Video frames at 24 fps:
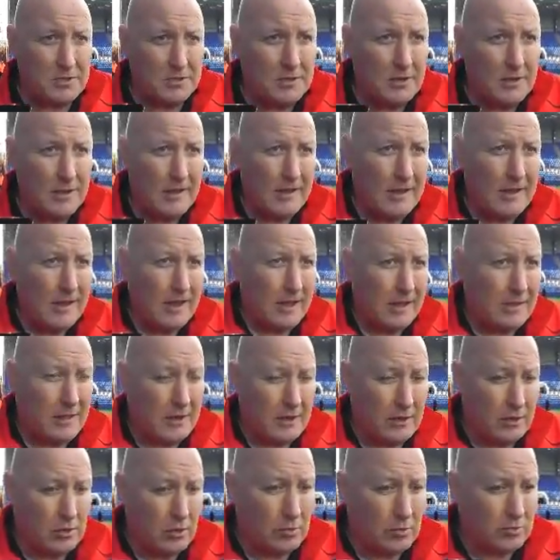And
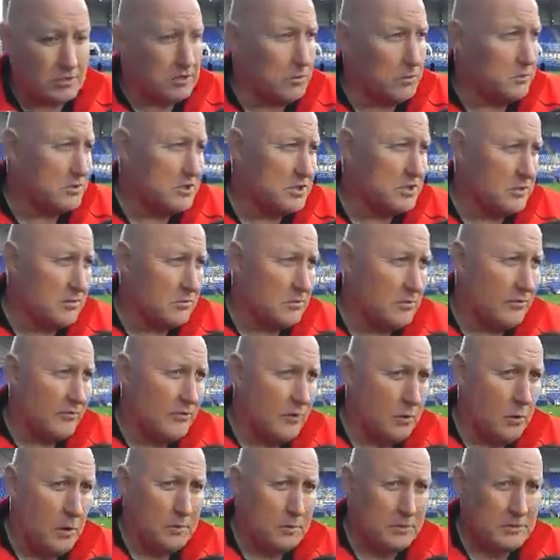then, of course, there was a
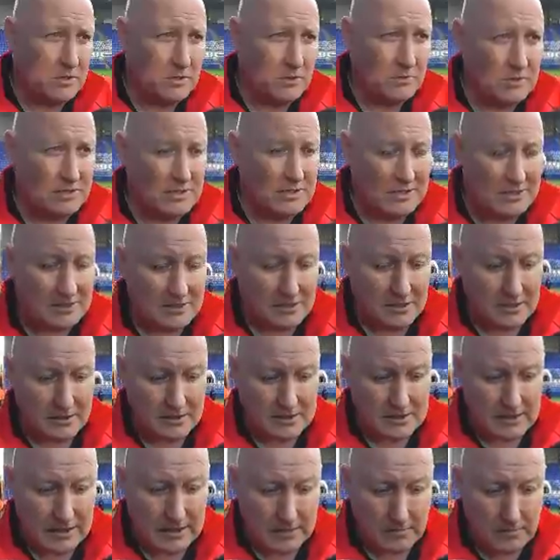few opportunities
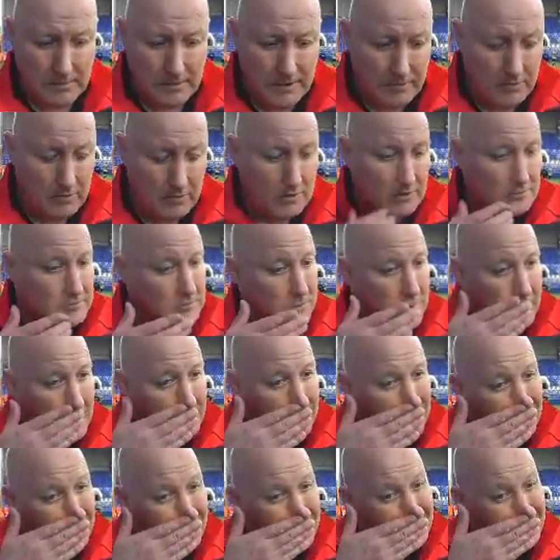second period as well.